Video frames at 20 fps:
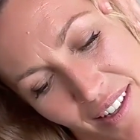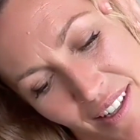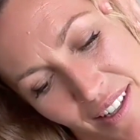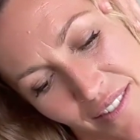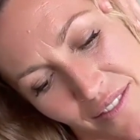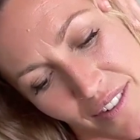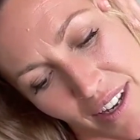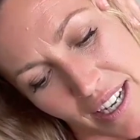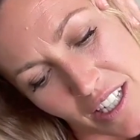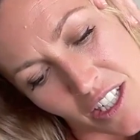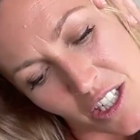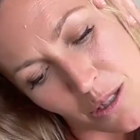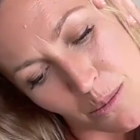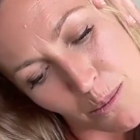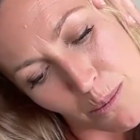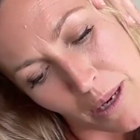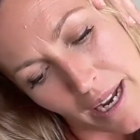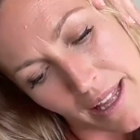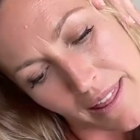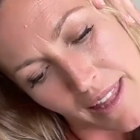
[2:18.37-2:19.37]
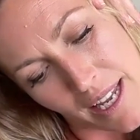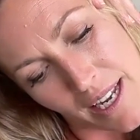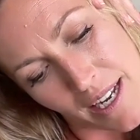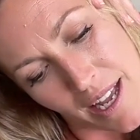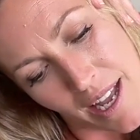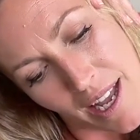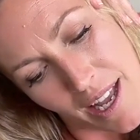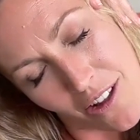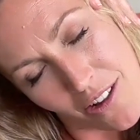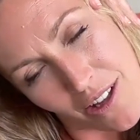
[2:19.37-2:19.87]
Find your breath.
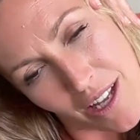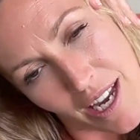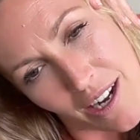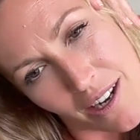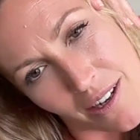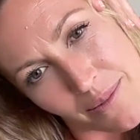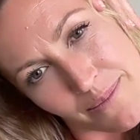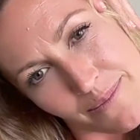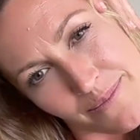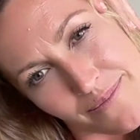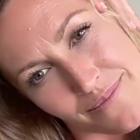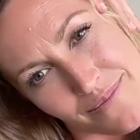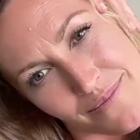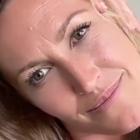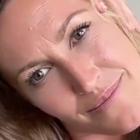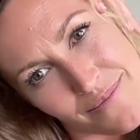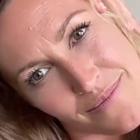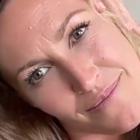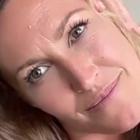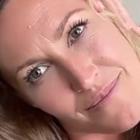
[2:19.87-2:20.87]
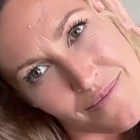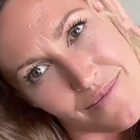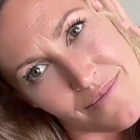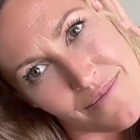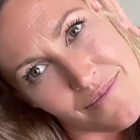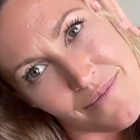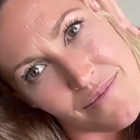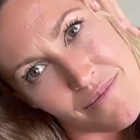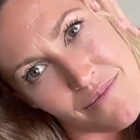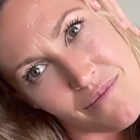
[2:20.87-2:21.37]
Inhale here.
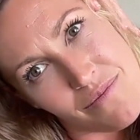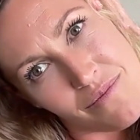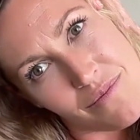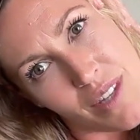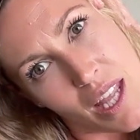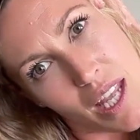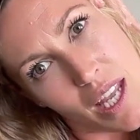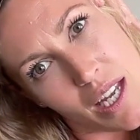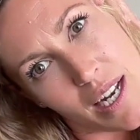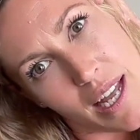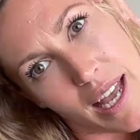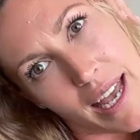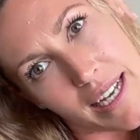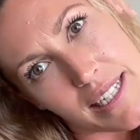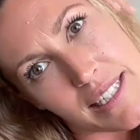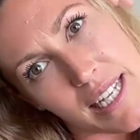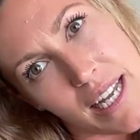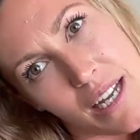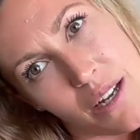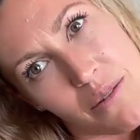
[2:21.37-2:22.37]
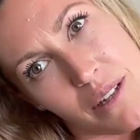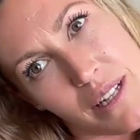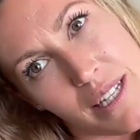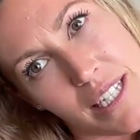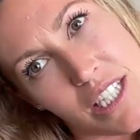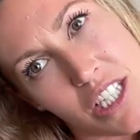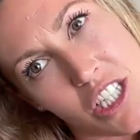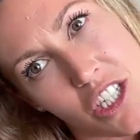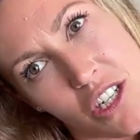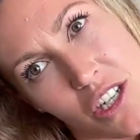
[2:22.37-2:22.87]
And exhale,
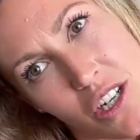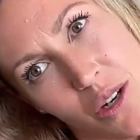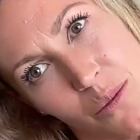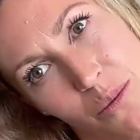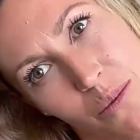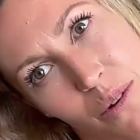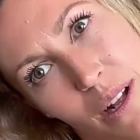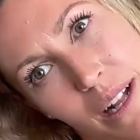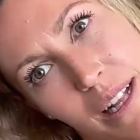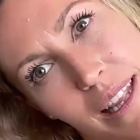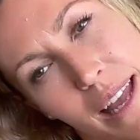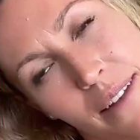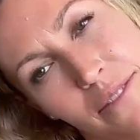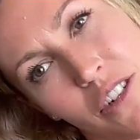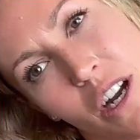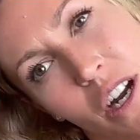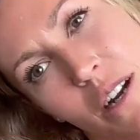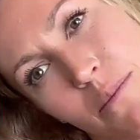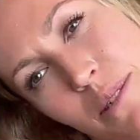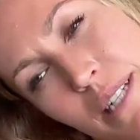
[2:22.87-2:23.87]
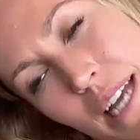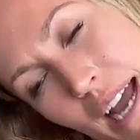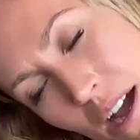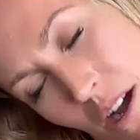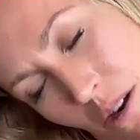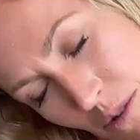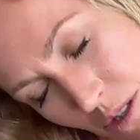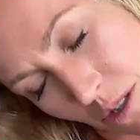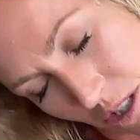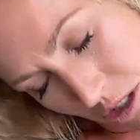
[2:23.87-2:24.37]
release your left arm
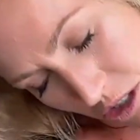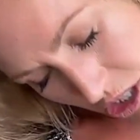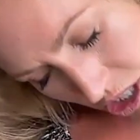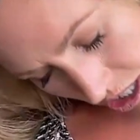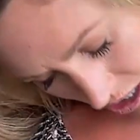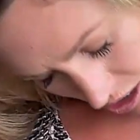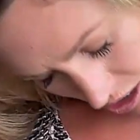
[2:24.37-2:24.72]
down, roll your chin